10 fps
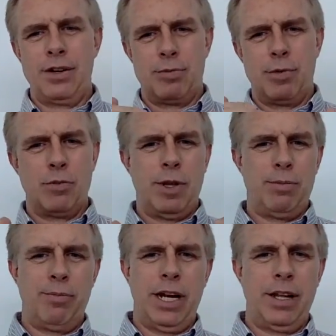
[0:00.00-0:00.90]
Some other
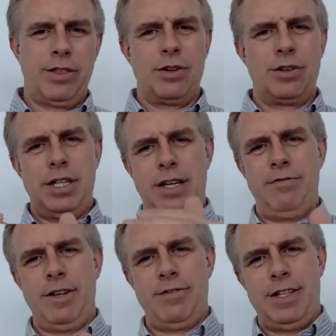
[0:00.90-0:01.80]
people made it
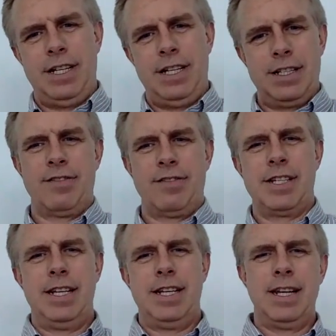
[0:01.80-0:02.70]
13, 15,
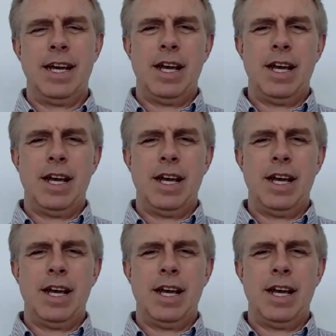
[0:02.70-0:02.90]
17.